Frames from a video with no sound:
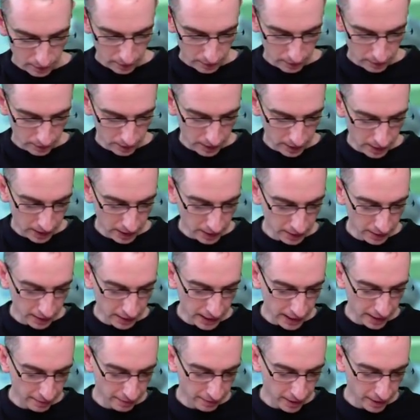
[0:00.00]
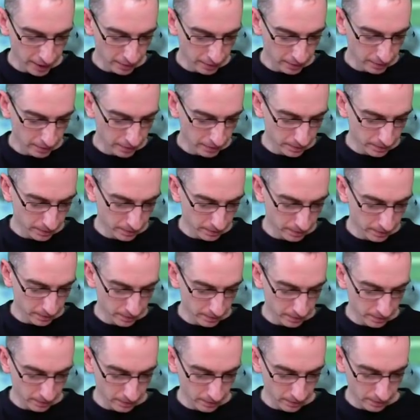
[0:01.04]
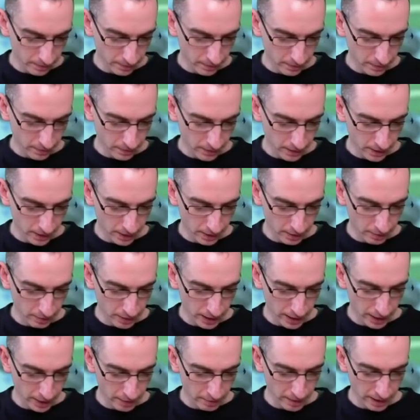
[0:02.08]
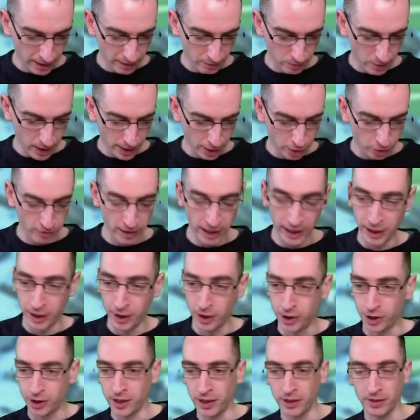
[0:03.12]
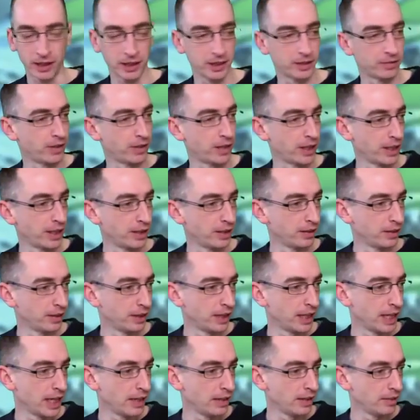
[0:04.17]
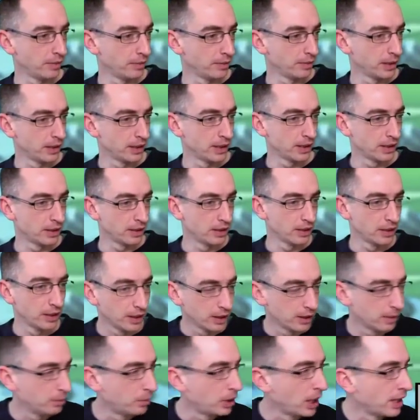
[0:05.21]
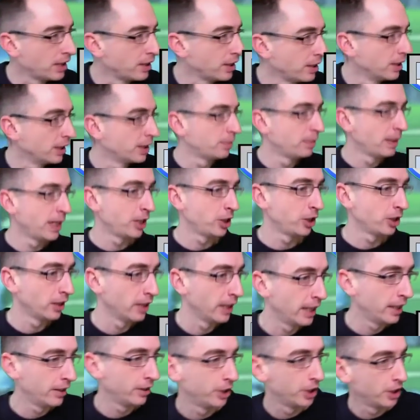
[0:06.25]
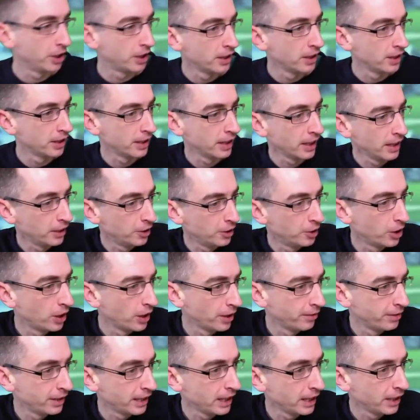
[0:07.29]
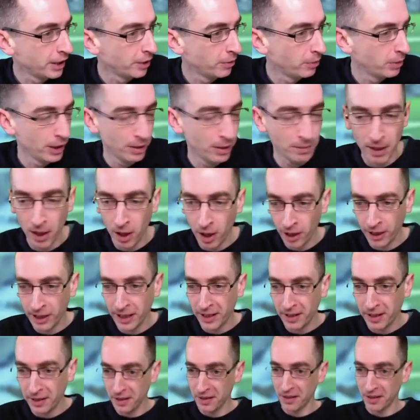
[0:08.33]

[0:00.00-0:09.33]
Still safe though. And we're going to be in wedge range, so that's fine. Again, it's another Brandon special there, as you can see. Drive setting up with the Marlin.